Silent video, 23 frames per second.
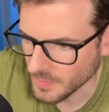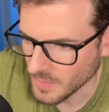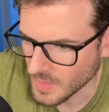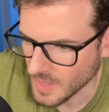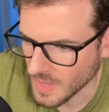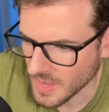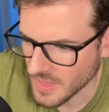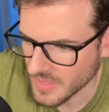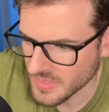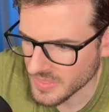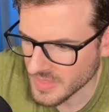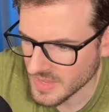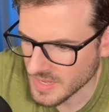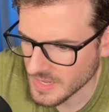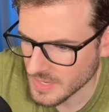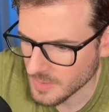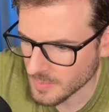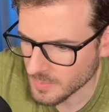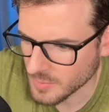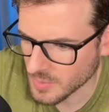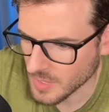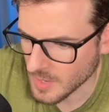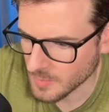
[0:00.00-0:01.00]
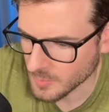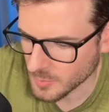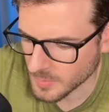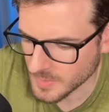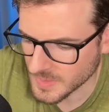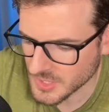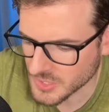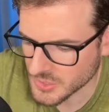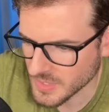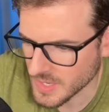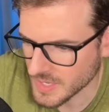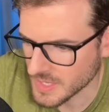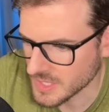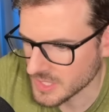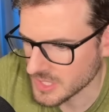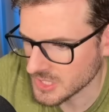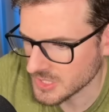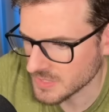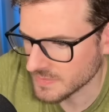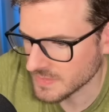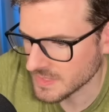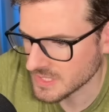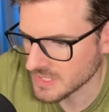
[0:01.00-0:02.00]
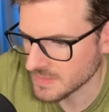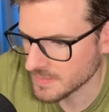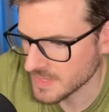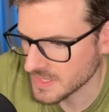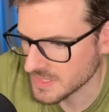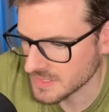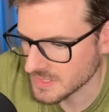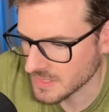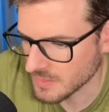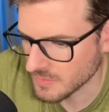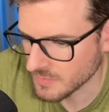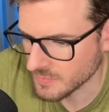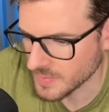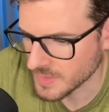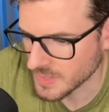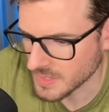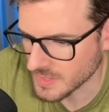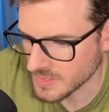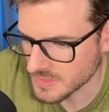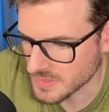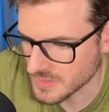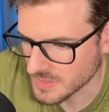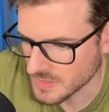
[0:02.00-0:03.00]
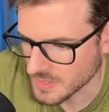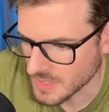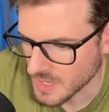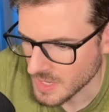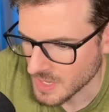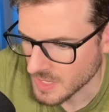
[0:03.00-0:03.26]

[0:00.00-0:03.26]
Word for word: I think I'll probably try to just fix it myself, because